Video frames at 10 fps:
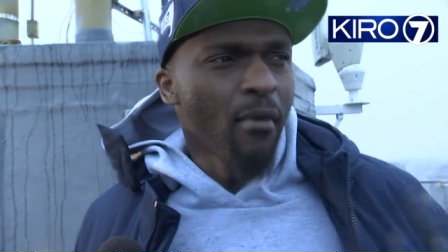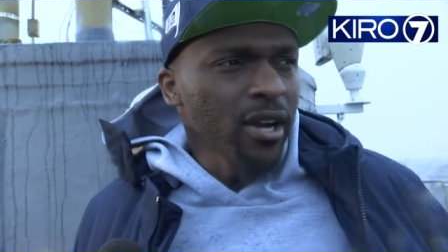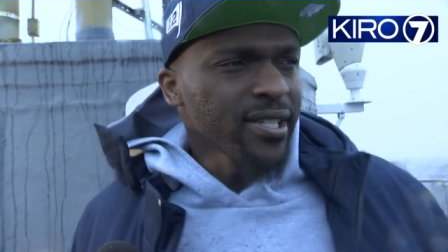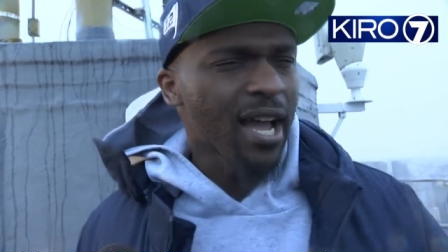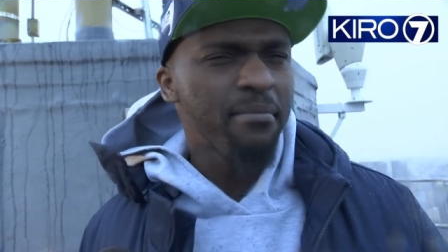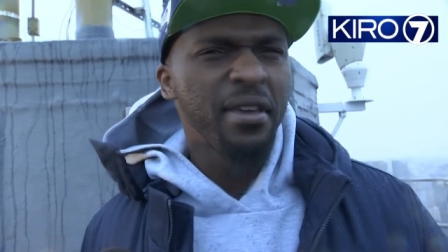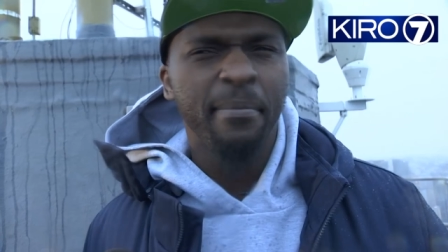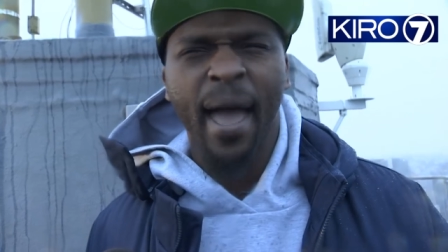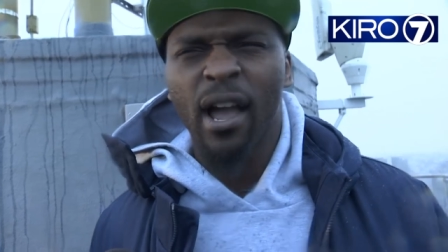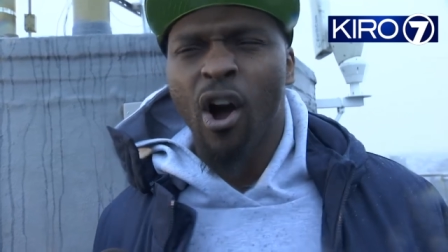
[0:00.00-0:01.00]
Marshawn being
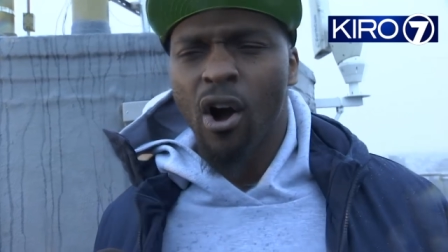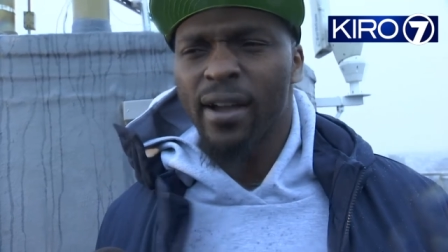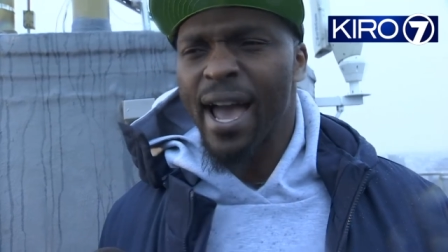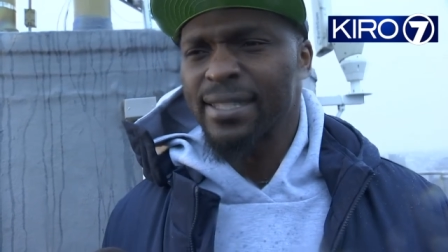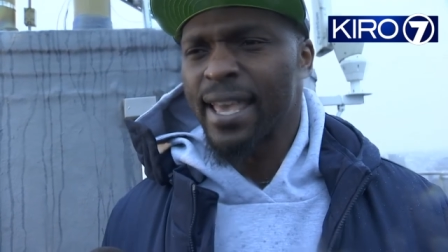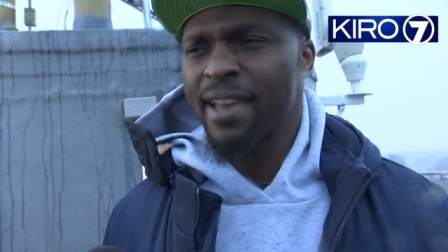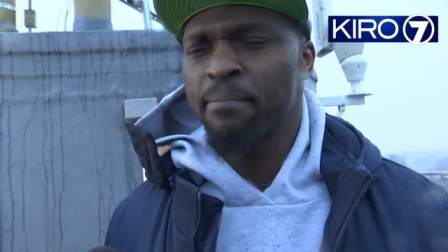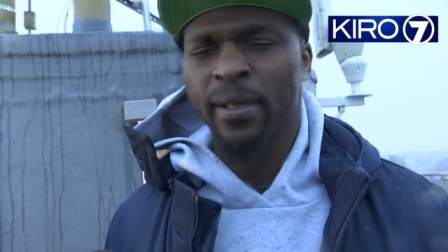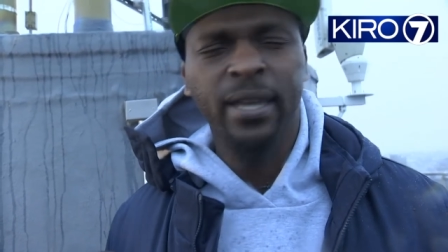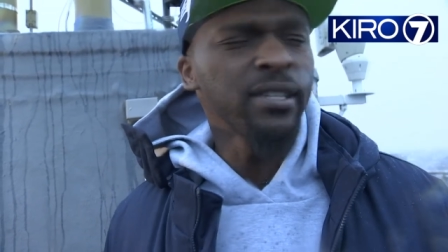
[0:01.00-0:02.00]
back, all guys that
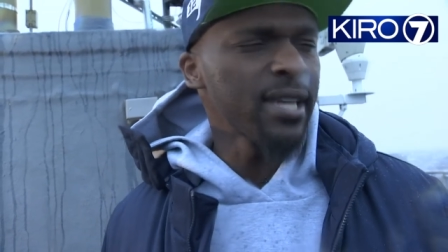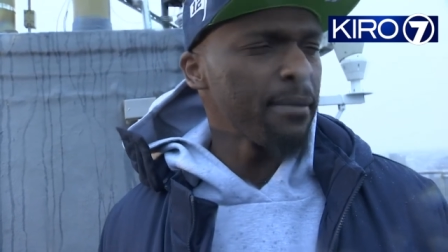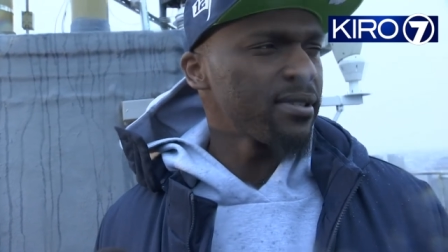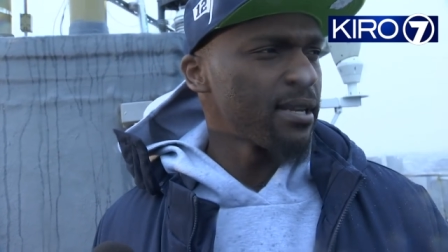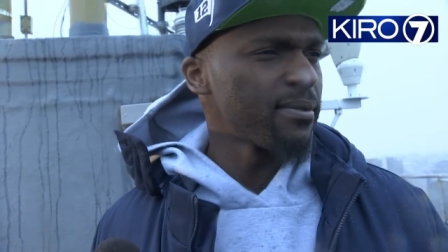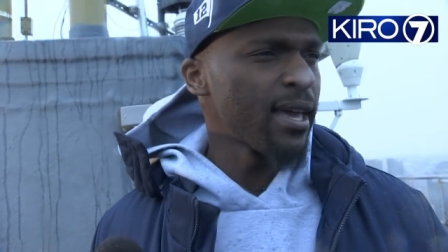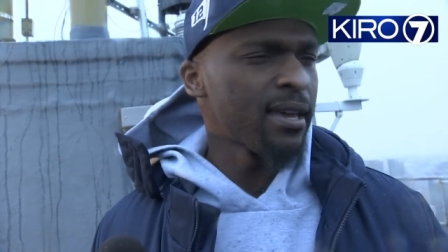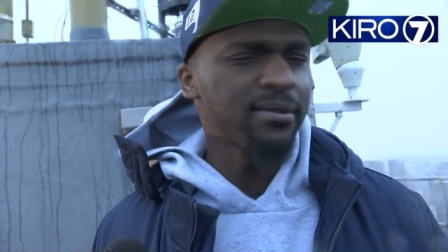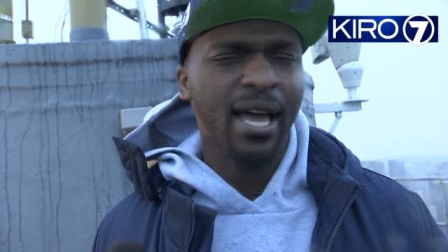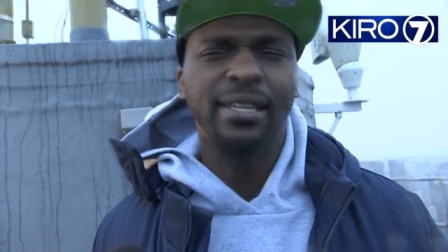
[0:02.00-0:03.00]
have played in championship games.